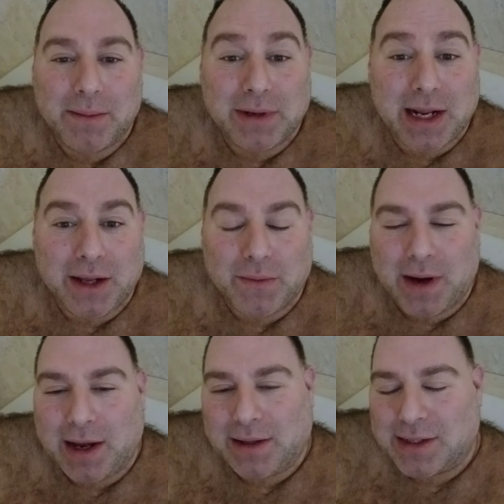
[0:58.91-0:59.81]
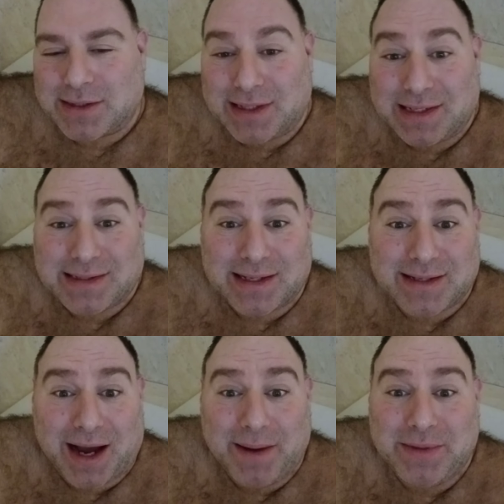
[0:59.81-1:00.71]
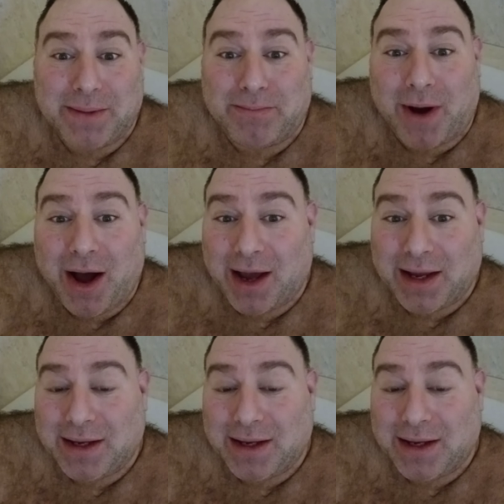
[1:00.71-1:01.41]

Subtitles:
But anyway, listen, it's the time to buy.